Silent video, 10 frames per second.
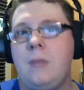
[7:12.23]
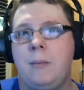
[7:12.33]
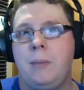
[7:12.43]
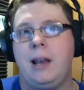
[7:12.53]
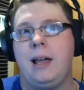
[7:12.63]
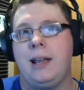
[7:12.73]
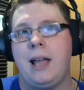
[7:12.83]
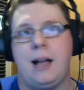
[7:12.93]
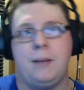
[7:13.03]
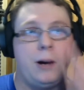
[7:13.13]
But
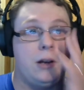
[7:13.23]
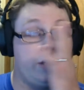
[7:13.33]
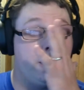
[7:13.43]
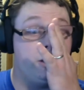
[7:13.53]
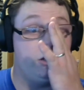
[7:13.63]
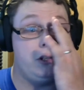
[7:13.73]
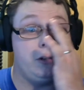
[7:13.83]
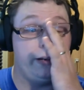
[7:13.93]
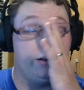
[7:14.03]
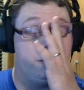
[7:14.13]
yeah, I browse around on
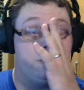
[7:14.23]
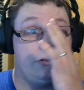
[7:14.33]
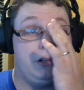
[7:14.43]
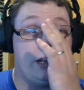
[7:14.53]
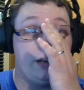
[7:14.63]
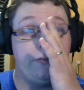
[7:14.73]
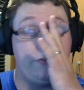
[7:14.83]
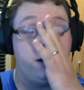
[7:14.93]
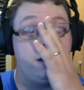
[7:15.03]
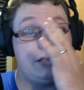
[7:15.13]
YouTube and look at
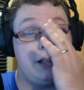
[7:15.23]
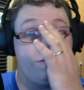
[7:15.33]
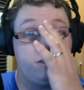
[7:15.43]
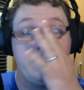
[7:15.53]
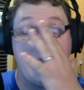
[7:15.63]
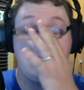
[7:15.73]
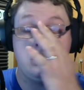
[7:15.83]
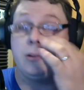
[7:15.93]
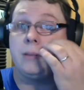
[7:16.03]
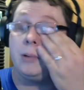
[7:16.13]
fun stuff to react
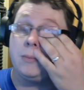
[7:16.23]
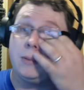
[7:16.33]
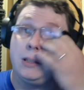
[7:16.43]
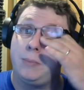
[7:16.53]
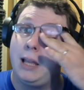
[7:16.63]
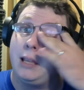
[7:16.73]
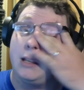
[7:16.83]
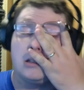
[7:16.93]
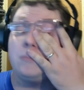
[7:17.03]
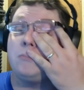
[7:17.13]
to and then put them in the
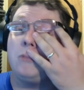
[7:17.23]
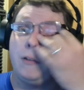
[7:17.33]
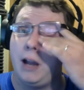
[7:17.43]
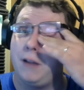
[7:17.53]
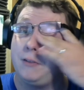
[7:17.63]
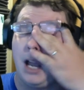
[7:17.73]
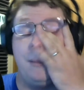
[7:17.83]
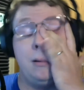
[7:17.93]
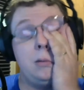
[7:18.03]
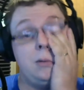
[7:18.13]
playlist if I have
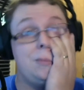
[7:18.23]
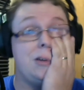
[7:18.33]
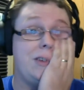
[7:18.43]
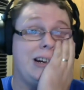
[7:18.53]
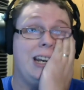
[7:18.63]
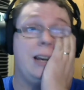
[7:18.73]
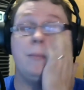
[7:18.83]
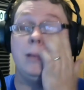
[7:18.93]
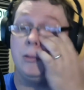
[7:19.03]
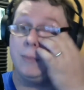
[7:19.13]
time. Sometimes I forget and
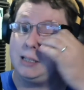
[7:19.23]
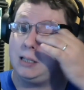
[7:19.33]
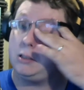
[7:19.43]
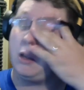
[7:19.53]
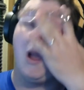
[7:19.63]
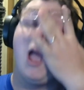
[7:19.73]
I'm a little busy. So,